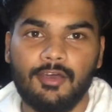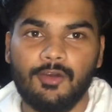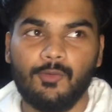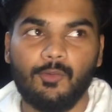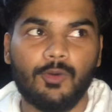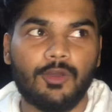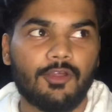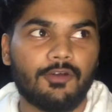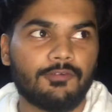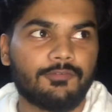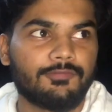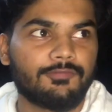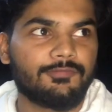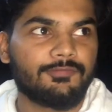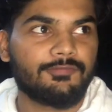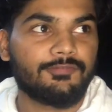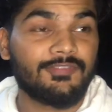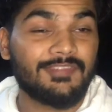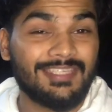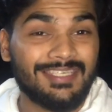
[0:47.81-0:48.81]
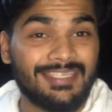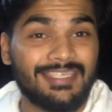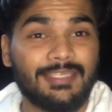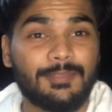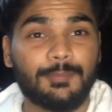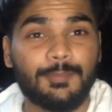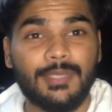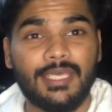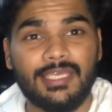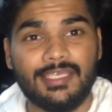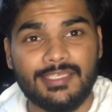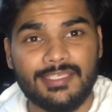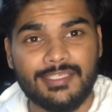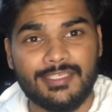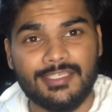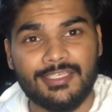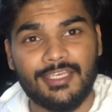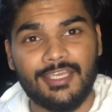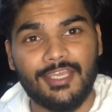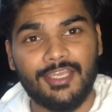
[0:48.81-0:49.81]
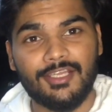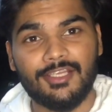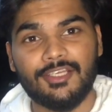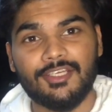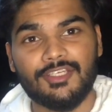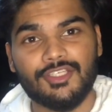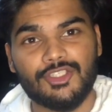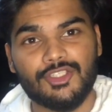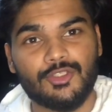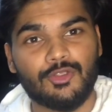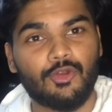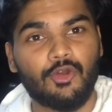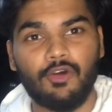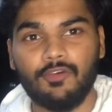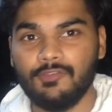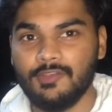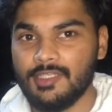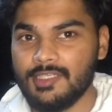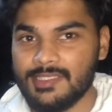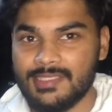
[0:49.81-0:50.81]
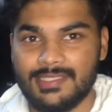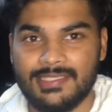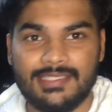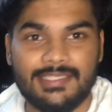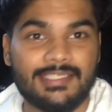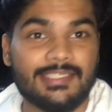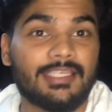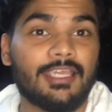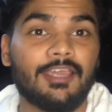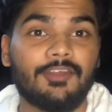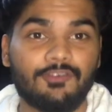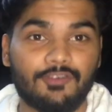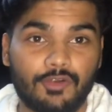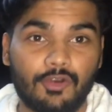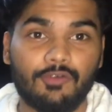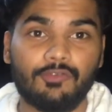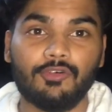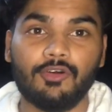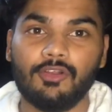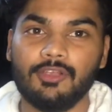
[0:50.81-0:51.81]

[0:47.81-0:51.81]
one of the best English novelists ever of all